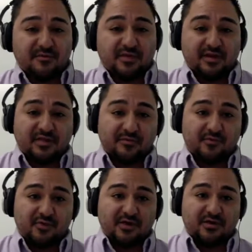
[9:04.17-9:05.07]
but at that
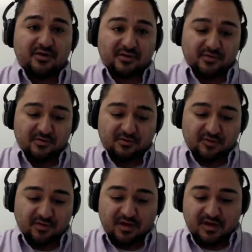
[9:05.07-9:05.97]
point you
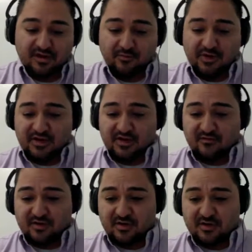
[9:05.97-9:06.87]
start hitting a
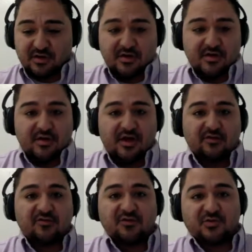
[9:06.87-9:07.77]
break-even
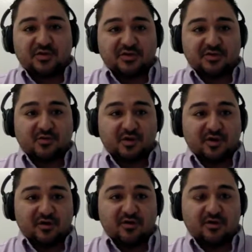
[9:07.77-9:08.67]
situation
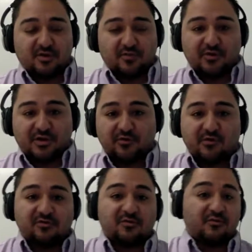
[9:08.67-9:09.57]
where you're putting 3
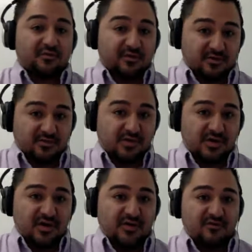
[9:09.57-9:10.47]
servers onto
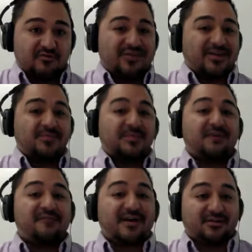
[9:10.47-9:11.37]
one. There's got to be a
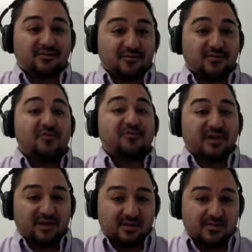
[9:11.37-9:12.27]
faster, more
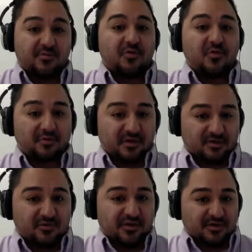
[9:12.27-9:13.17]
scalable, more
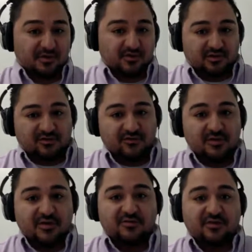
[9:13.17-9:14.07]
robust way to do this
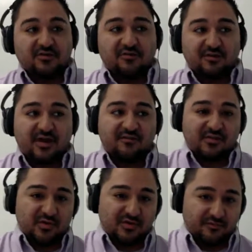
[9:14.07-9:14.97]
instead of still having to
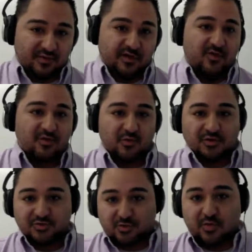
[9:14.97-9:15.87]
wait for that hardware
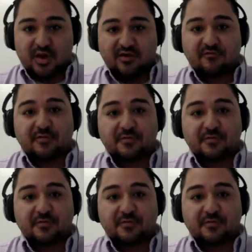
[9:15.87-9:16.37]
to arrive.